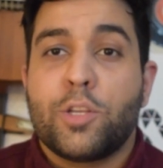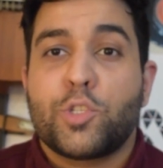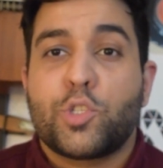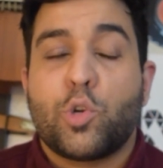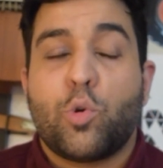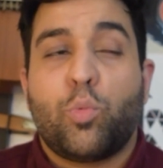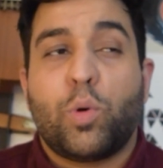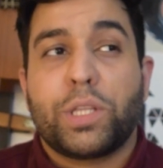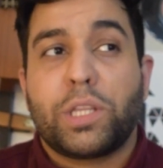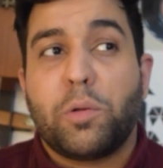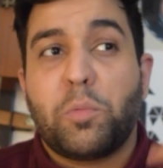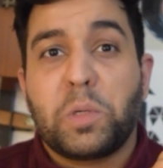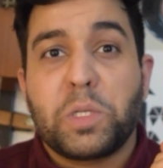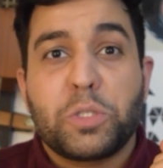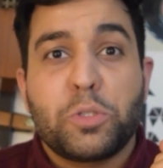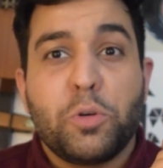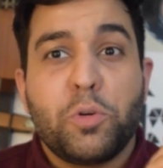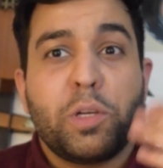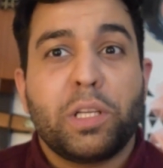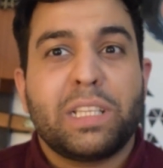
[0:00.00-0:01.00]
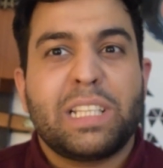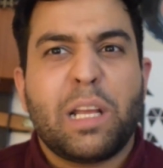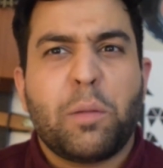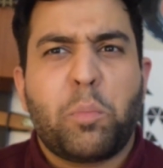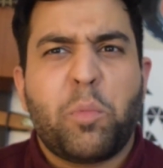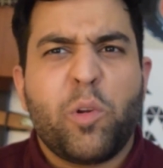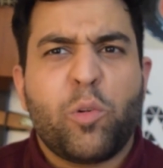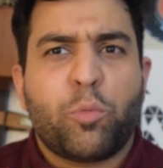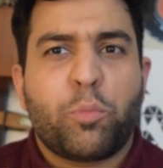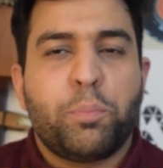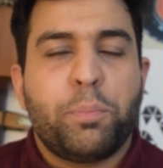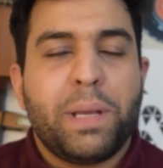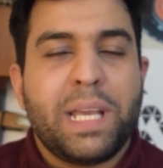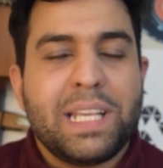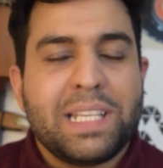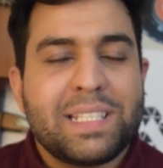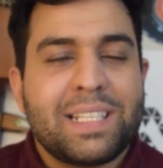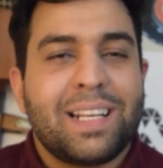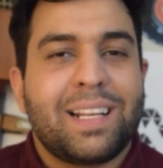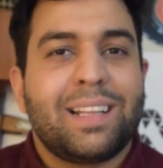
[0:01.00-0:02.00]
So what they were doing, they were
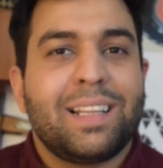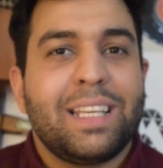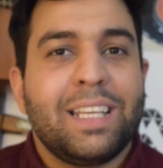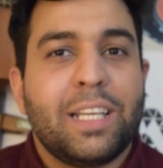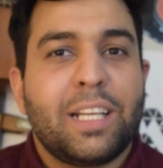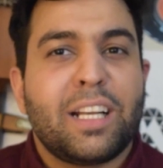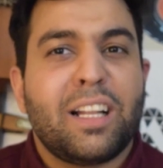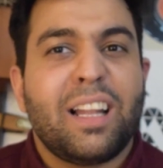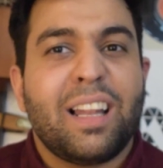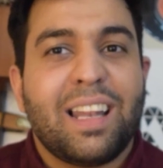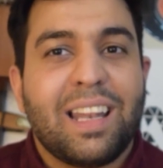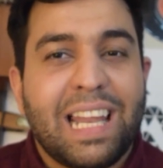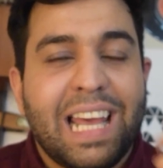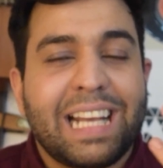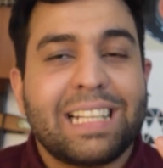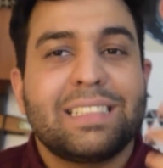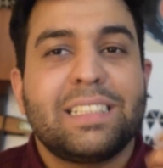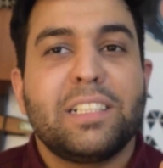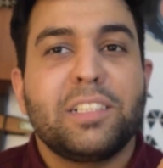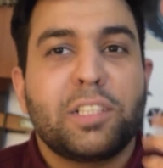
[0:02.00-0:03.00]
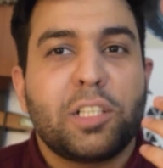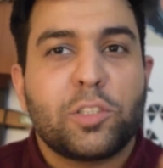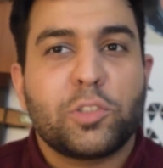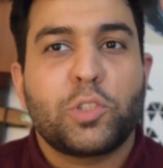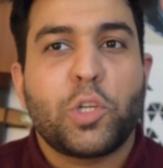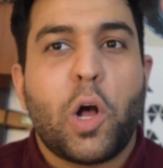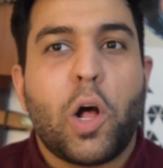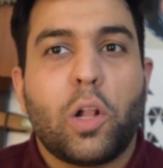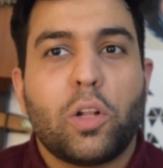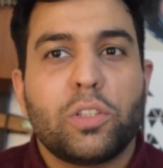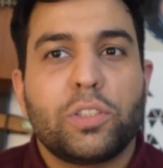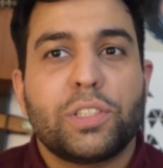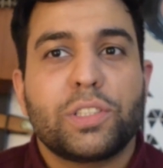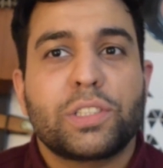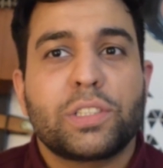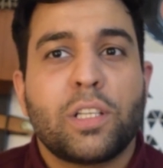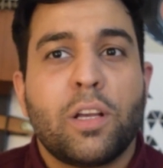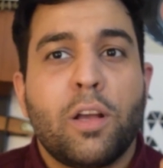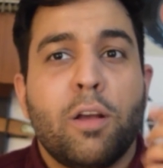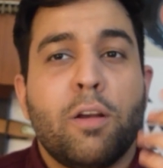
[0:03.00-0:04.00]
basically collecting their
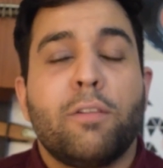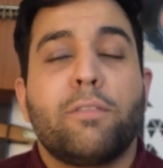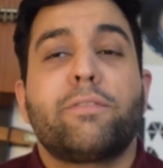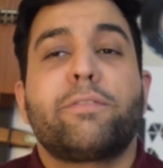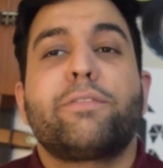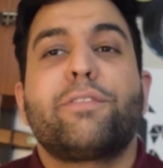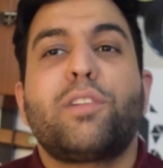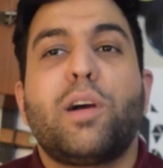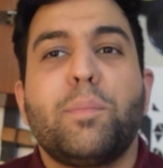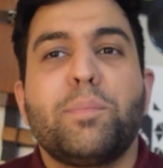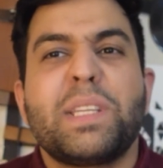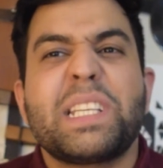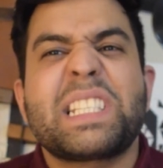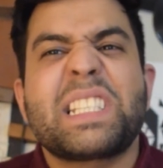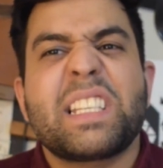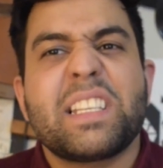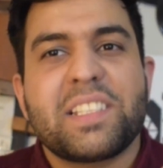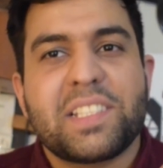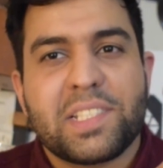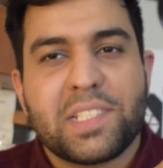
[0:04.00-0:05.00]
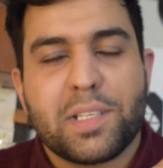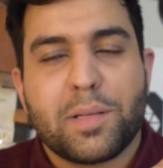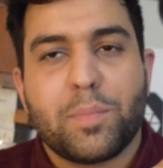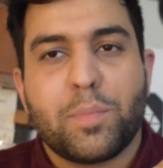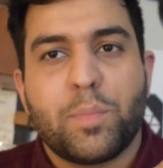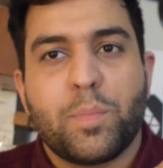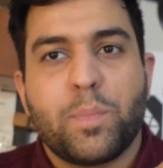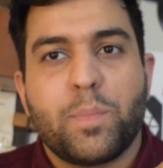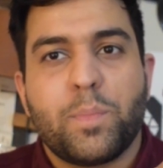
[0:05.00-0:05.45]
dollars from the system.